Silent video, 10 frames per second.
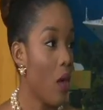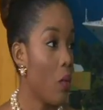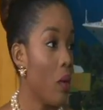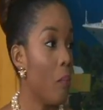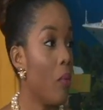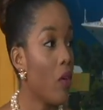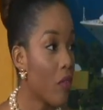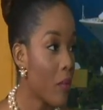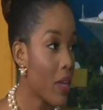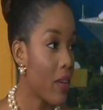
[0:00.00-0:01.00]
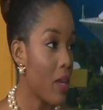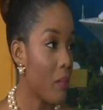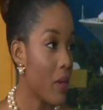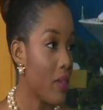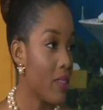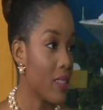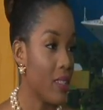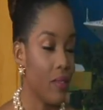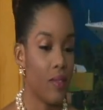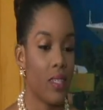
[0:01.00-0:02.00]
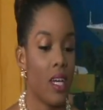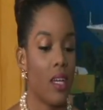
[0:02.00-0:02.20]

where both my grandparents lived,